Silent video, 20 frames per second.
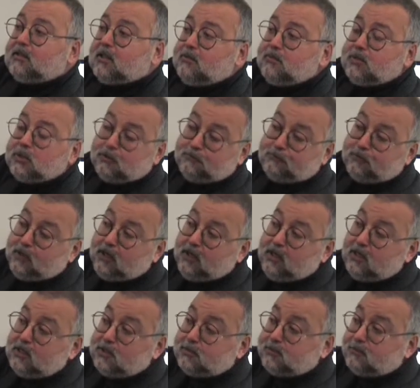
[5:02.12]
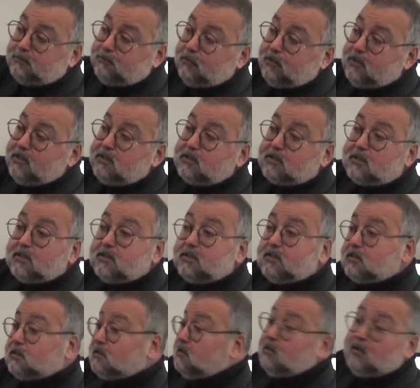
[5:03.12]
terms of crisps, for
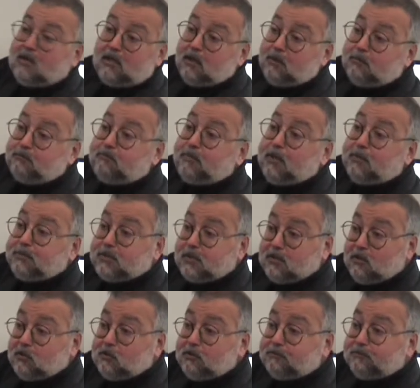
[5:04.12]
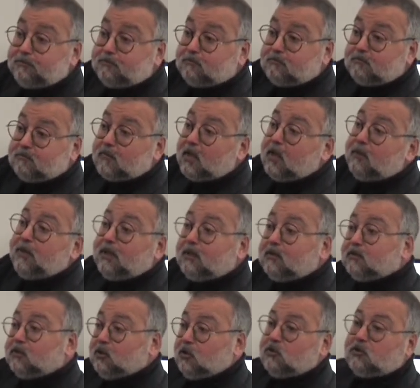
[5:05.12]
instance, PepsiCo. I
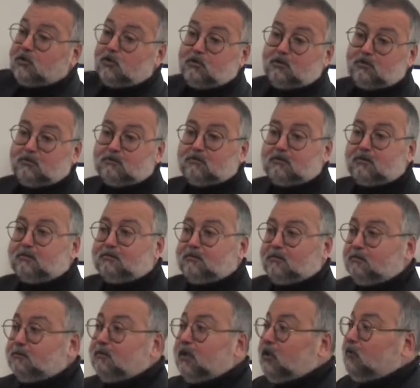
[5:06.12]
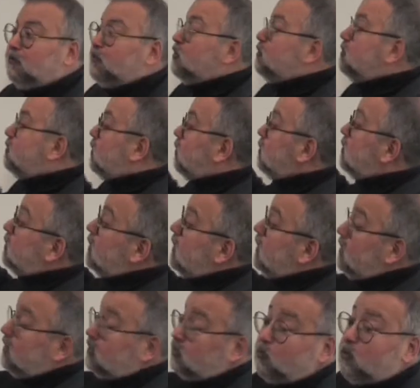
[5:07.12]
mean, many of you
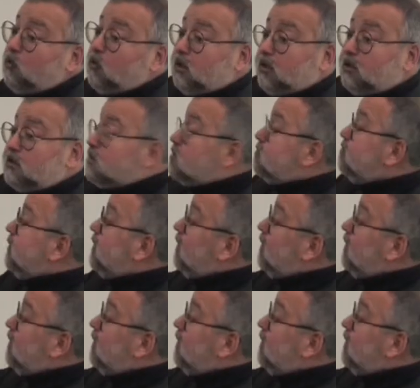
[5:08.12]
probably eat Walkers.